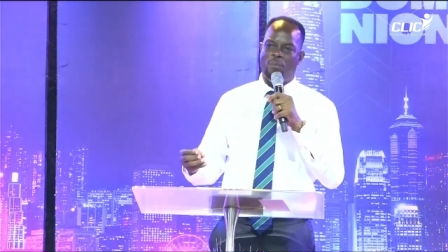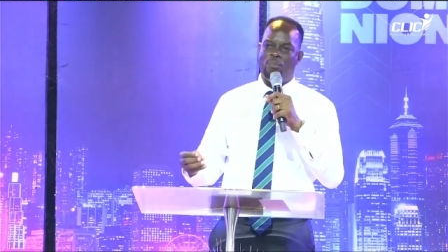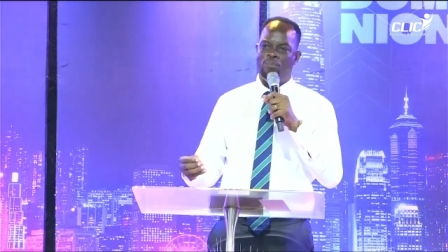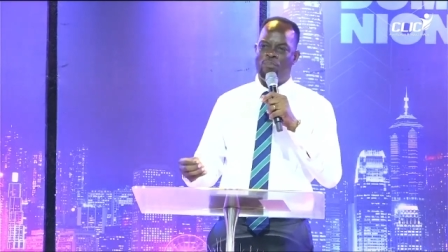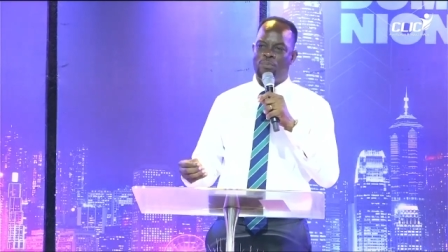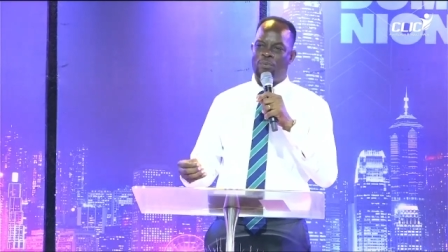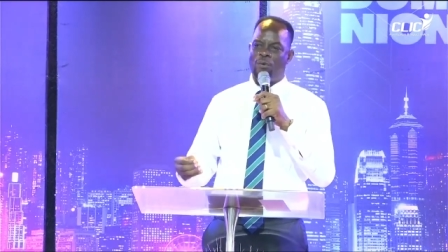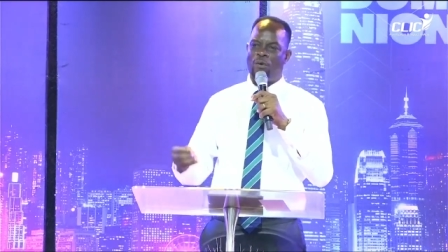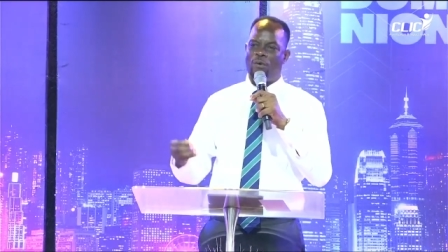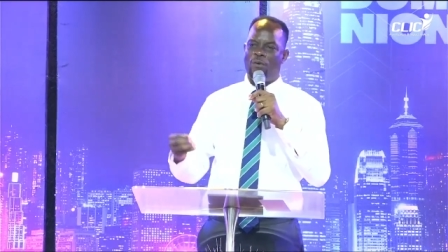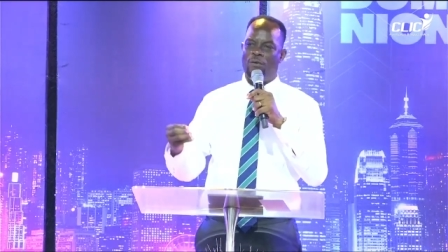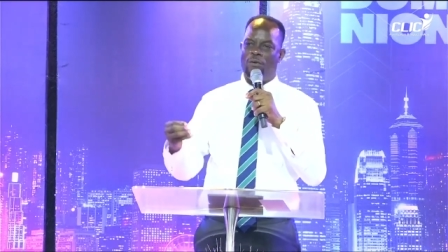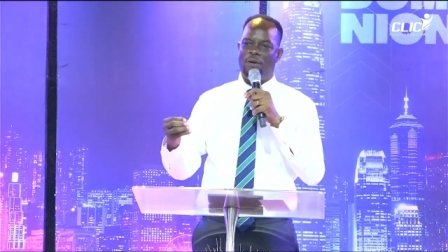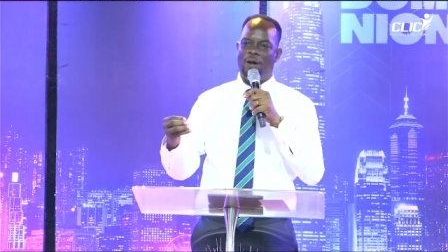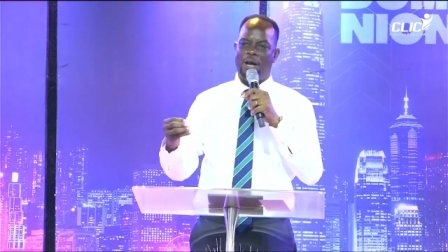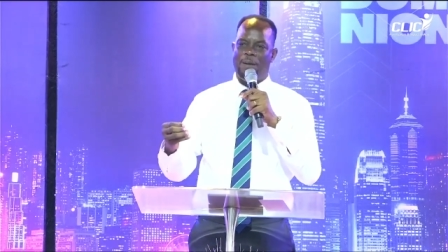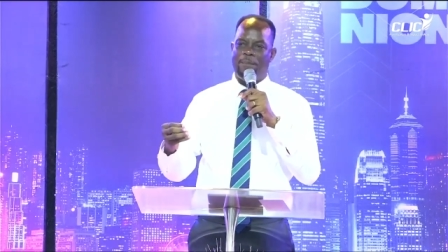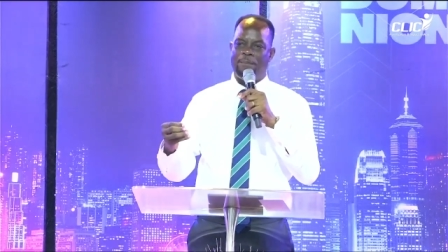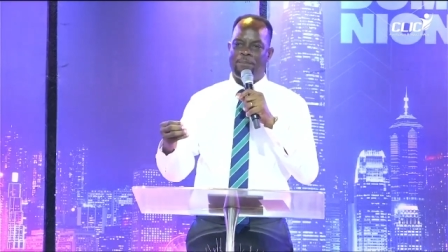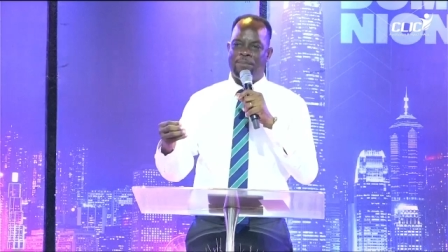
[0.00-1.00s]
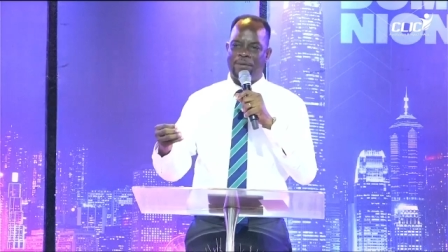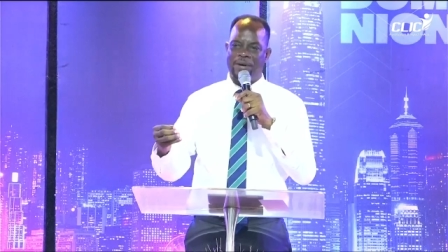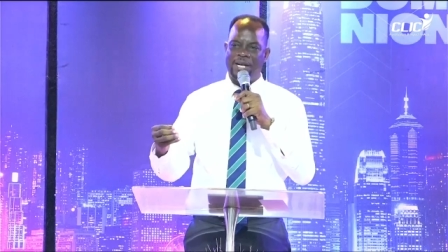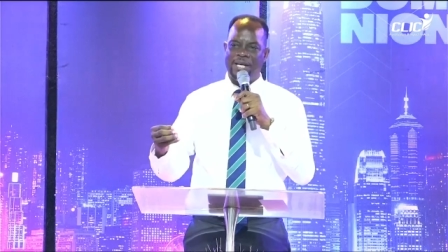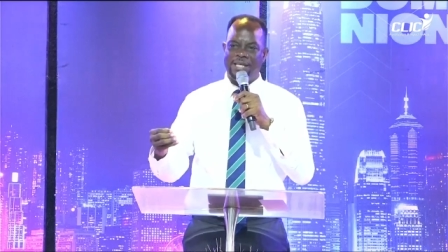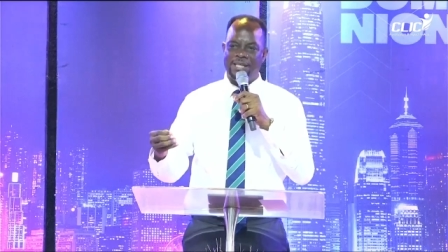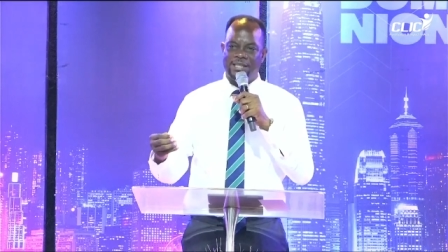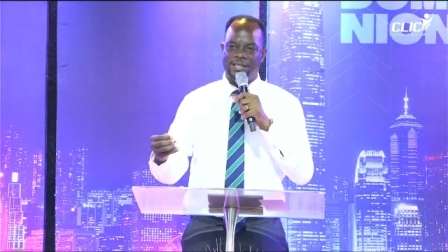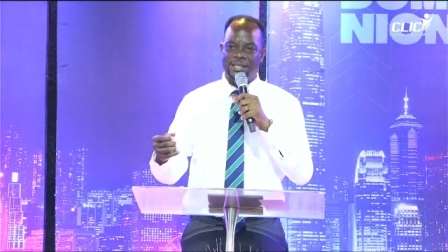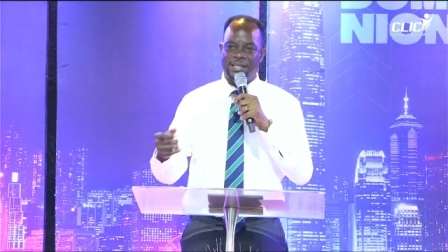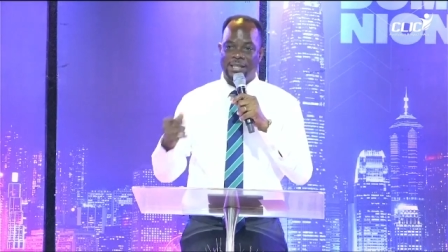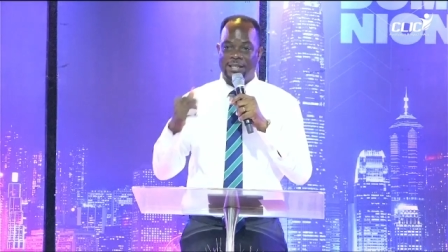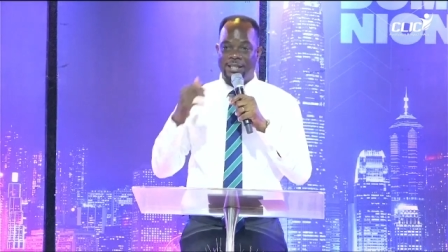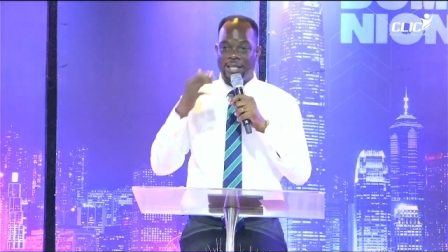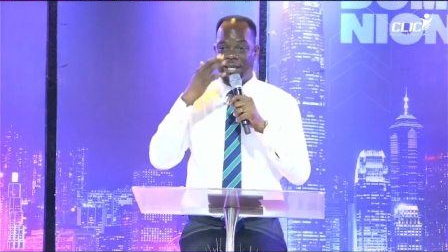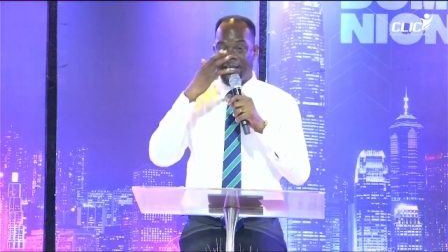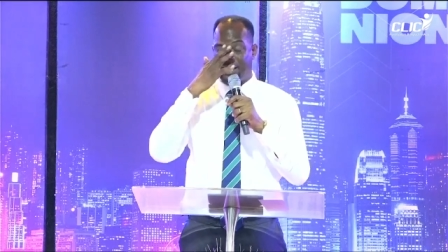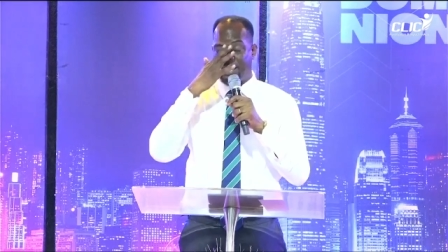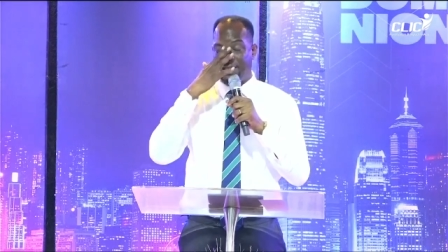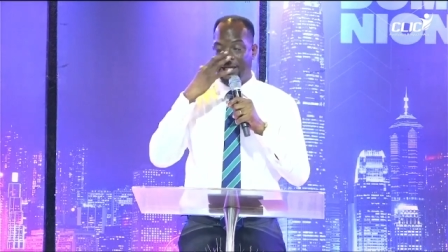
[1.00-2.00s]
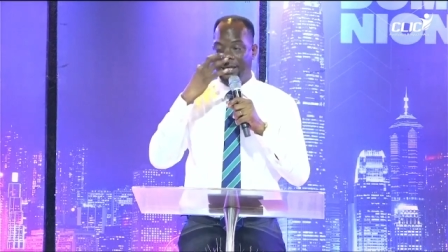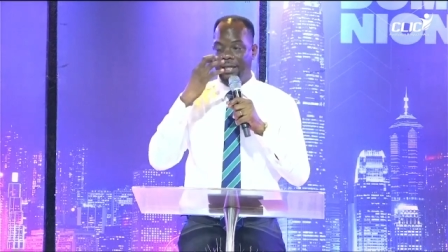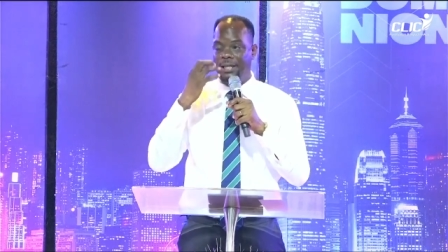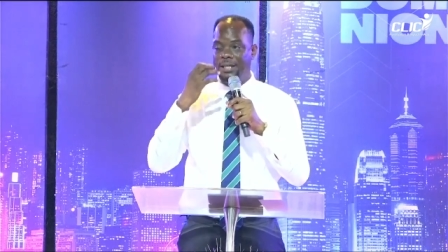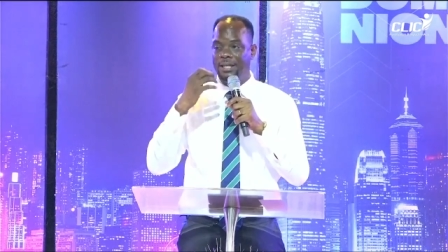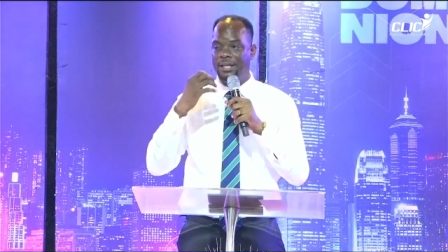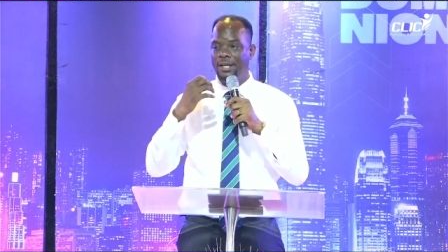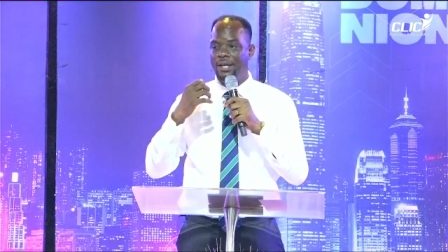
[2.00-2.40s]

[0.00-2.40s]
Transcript: Pro, uh, praise is a key